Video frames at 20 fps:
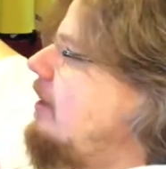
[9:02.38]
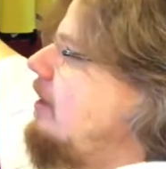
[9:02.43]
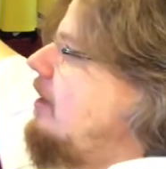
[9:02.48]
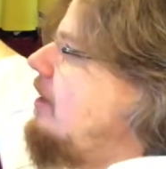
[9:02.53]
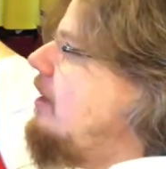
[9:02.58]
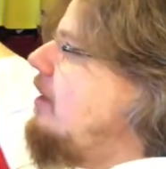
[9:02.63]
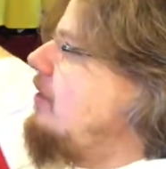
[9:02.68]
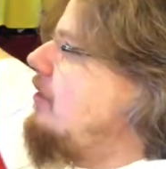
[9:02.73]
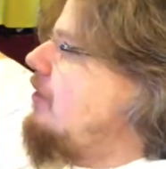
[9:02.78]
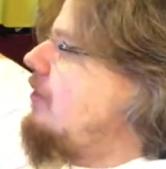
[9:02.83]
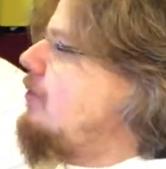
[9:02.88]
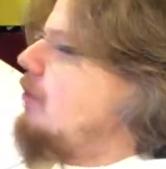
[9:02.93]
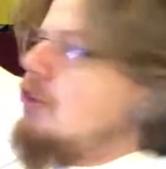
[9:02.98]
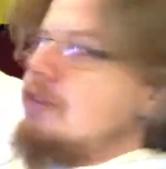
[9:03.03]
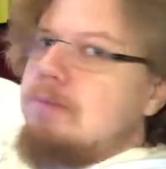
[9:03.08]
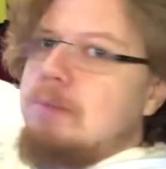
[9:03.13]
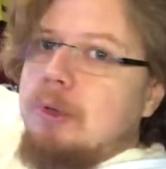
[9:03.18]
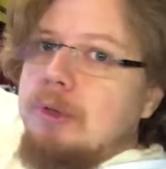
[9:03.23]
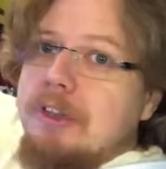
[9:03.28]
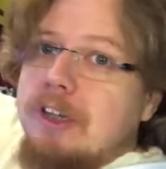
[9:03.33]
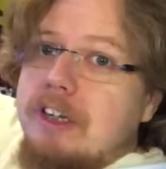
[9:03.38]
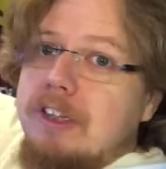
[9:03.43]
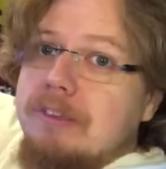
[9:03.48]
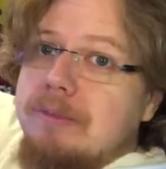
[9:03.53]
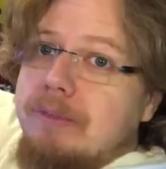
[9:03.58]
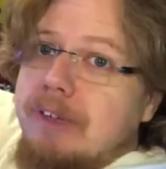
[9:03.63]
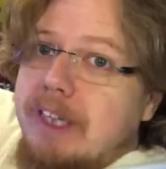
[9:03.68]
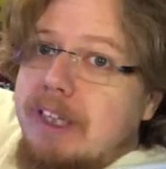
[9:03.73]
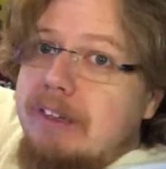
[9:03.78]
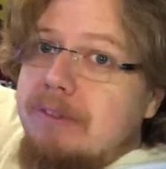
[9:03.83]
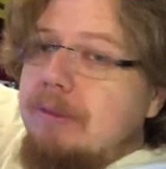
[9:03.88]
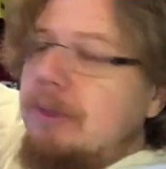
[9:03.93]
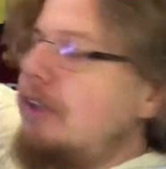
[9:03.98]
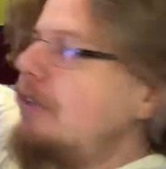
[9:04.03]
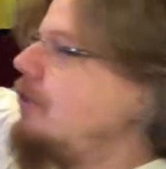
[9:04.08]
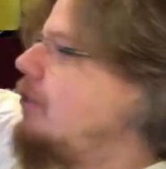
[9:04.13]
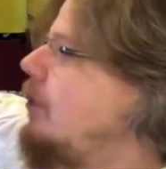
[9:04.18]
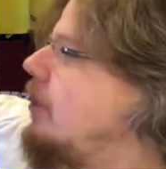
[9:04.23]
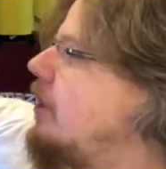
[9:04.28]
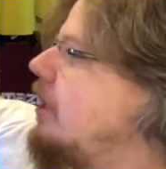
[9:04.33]
This was put on when we
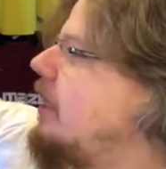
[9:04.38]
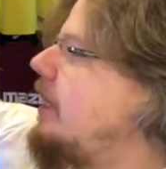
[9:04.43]
were